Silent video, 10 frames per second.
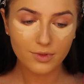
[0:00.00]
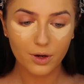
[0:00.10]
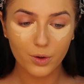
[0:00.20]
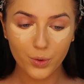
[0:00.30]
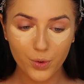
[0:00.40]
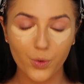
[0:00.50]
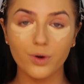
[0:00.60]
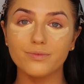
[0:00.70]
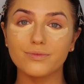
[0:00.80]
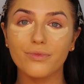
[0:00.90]

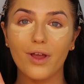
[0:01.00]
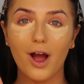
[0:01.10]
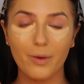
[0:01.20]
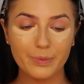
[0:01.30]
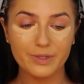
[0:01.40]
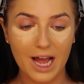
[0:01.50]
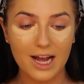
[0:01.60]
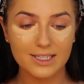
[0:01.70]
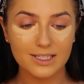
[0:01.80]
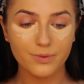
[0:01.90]
Oh, I'm
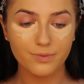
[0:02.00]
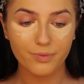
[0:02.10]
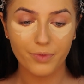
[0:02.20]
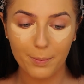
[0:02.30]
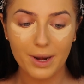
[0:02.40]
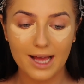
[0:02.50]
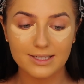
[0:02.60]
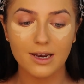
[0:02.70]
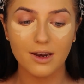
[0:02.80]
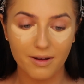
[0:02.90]
obsessed. They
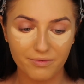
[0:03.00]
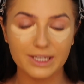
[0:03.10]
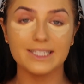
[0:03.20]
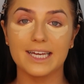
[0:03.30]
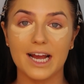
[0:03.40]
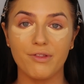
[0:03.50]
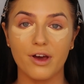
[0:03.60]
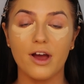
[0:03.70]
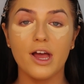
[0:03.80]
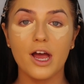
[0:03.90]
blend lovely
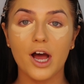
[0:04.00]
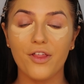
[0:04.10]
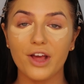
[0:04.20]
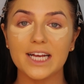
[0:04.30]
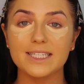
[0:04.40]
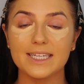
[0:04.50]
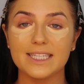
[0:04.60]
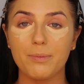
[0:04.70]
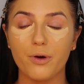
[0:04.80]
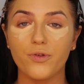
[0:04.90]
together. I think it's because
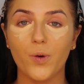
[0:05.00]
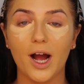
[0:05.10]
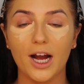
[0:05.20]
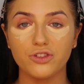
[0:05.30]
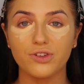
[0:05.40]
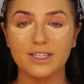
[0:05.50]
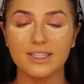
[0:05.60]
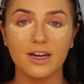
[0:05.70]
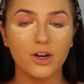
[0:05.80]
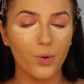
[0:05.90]
they're both quite
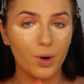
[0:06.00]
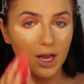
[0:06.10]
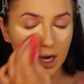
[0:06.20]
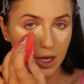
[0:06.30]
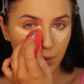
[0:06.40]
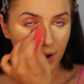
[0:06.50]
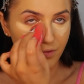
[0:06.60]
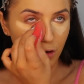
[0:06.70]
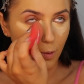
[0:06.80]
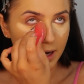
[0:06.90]
hydrating and quite a lightweight
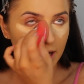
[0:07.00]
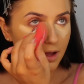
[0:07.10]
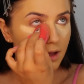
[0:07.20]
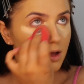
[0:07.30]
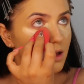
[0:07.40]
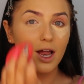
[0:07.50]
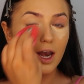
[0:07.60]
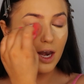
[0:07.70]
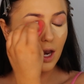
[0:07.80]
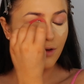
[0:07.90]
formula.
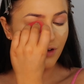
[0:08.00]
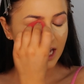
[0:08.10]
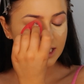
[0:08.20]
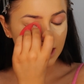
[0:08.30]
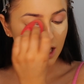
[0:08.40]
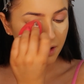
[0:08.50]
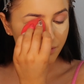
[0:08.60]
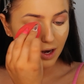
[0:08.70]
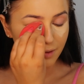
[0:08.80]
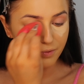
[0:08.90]
Love it. Love,
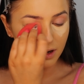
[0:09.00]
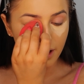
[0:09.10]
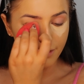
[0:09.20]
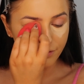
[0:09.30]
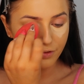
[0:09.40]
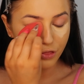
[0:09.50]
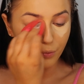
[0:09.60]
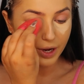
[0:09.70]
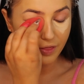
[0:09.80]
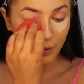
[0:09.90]
love, love the
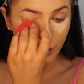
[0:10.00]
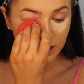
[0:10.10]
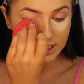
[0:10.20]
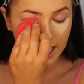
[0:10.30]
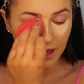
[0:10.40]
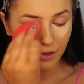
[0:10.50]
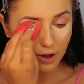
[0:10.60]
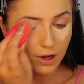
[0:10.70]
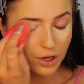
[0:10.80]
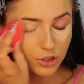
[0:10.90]
way they work
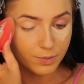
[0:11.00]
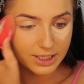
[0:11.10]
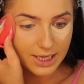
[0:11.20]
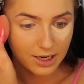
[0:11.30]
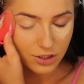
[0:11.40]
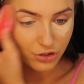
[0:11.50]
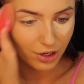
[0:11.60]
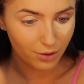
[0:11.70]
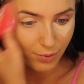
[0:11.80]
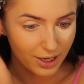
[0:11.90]
together. 100%
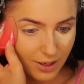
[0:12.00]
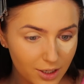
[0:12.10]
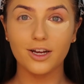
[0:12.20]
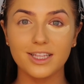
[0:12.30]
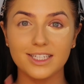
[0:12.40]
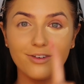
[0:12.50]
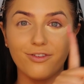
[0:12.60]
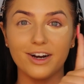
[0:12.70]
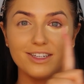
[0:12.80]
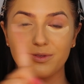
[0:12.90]
straight away. Look at the
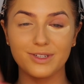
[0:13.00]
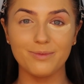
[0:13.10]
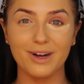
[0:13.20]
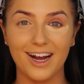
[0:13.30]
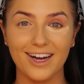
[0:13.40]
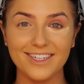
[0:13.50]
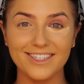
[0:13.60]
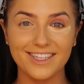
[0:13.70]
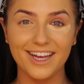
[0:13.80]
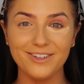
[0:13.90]
difference between my
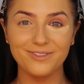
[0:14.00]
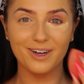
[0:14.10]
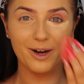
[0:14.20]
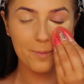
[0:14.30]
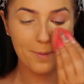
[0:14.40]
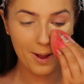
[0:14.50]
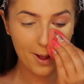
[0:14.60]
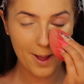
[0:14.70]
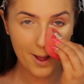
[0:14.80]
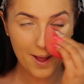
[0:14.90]
eyes. you cope?
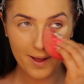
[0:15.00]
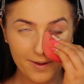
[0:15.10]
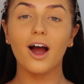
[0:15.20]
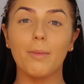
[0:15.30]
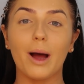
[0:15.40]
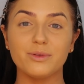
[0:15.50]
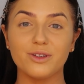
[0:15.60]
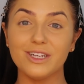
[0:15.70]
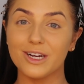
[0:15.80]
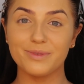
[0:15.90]
I'm
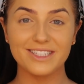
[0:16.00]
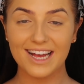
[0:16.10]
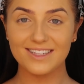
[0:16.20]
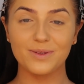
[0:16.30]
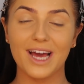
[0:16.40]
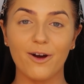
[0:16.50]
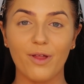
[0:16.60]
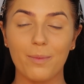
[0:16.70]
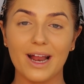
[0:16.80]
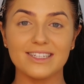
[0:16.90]
absolutely obsessed with how
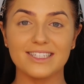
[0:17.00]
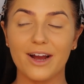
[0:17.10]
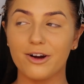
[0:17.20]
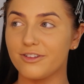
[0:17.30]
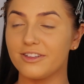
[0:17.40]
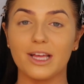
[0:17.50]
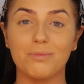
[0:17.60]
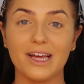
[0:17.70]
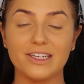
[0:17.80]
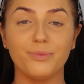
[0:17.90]
that blended out. I think they
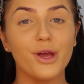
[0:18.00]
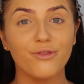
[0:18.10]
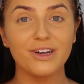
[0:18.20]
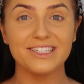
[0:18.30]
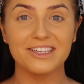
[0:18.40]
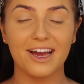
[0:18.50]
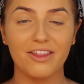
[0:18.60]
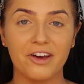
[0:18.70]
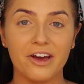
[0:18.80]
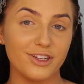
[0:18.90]
blended perfectly
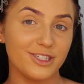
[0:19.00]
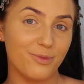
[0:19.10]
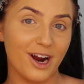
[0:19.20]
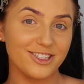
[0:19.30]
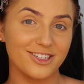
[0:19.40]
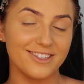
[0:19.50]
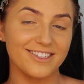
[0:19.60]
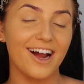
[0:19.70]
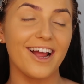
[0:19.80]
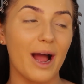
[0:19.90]
together. First impressions,
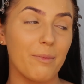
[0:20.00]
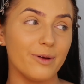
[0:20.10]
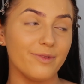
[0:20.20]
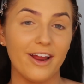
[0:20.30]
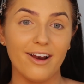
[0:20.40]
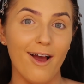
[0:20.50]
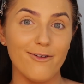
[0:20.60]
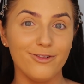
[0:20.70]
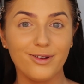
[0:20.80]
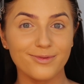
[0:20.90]
I am in
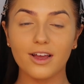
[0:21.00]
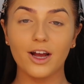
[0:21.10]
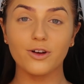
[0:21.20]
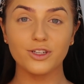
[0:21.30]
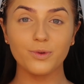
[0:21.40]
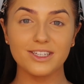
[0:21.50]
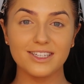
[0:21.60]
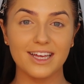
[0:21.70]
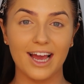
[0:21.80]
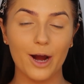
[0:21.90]
love. I also want to
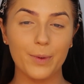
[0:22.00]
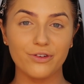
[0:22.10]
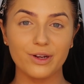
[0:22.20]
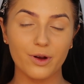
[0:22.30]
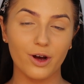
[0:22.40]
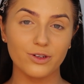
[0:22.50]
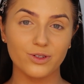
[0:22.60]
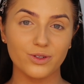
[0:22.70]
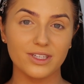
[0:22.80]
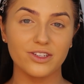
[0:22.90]
see how my cream
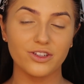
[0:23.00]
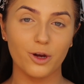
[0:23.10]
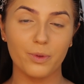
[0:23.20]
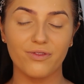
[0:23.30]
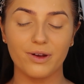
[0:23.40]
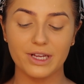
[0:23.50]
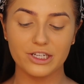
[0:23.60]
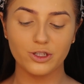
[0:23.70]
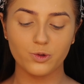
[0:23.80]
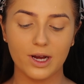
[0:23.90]
contour sits on top of the
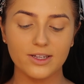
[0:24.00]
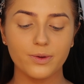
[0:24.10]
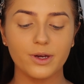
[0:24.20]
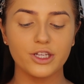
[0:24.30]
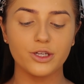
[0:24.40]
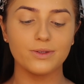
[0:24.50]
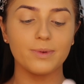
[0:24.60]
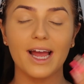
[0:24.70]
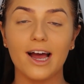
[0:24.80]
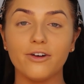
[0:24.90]
foundation as well. So I'm going to use
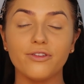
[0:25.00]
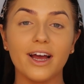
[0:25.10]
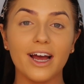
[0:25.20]
my e.l.f.